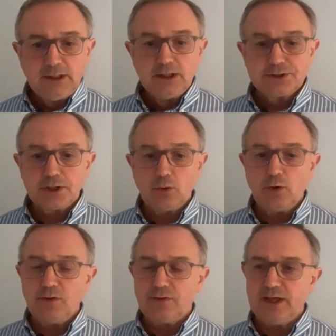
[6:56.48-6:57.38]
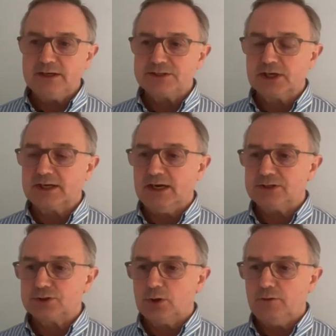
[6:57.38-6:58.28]
So then it's a
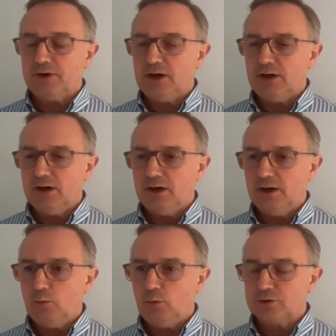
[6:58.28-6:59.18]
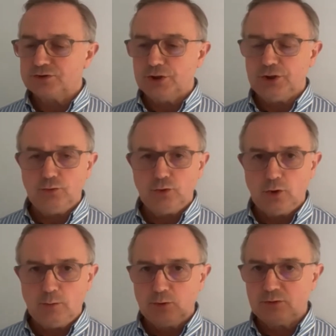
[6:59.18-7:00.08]
case of what's the new
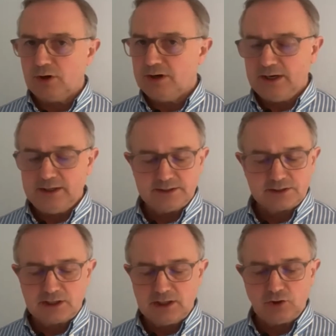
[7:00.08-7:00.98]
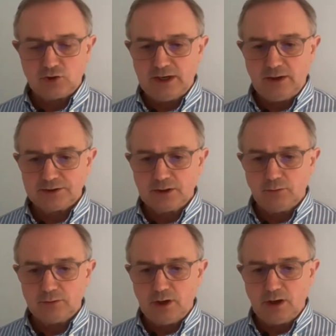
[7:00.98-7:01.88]
normal? Hideous cliche I
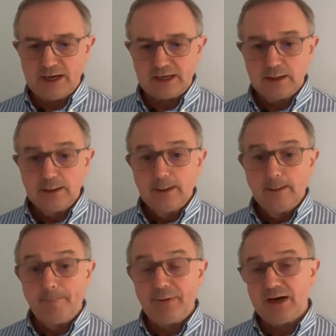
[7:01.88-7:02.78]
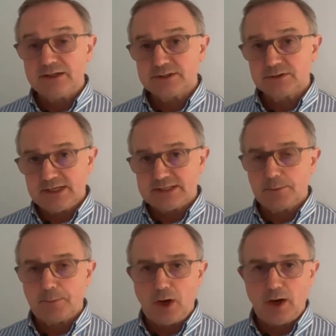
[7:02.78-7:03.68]
don't like, but let's
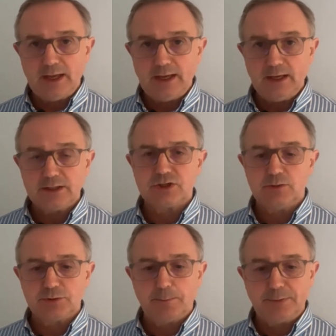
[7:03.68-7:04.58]
apply it here in terms of